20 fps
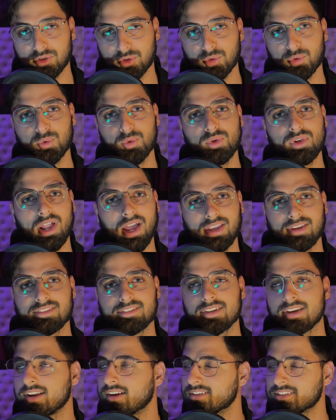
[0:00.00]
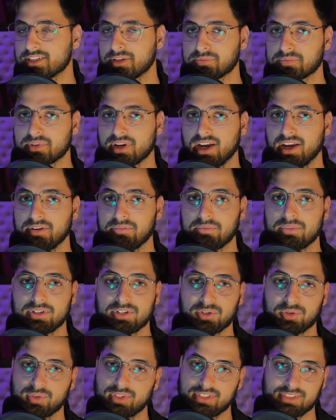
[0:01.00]
do like, share and subscribe
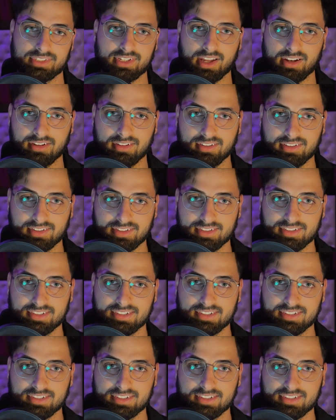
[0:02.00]
to this channel.